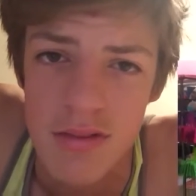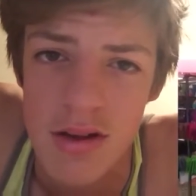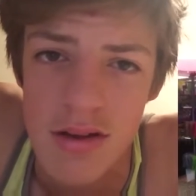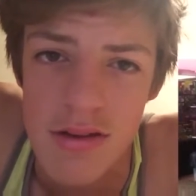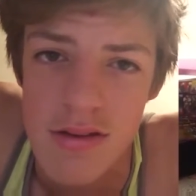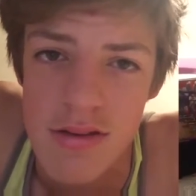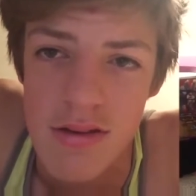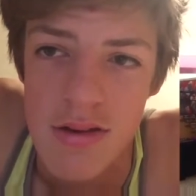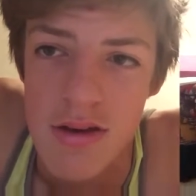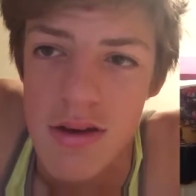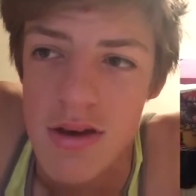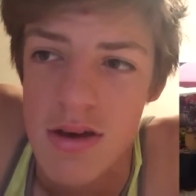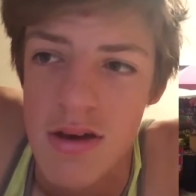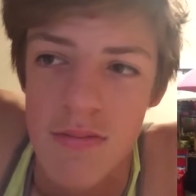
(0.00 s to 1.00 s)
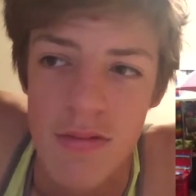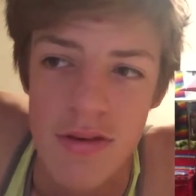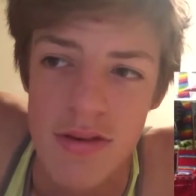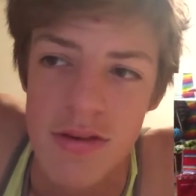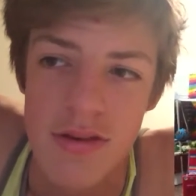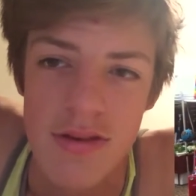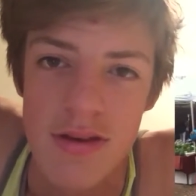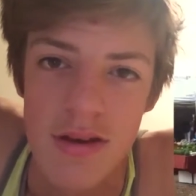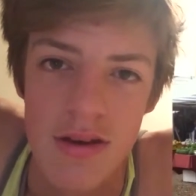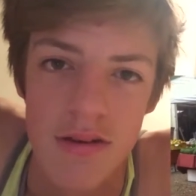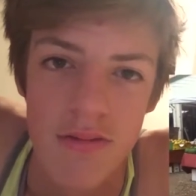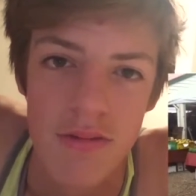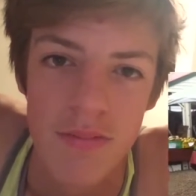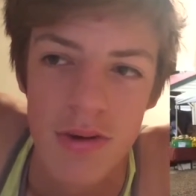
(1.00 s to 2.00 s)
my
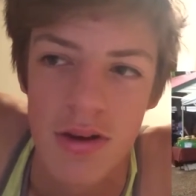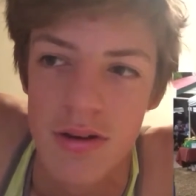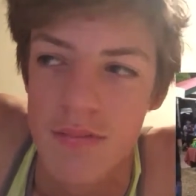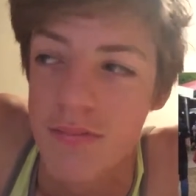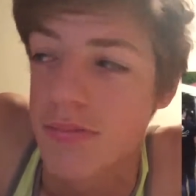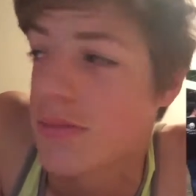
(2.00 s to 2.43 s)
sister, but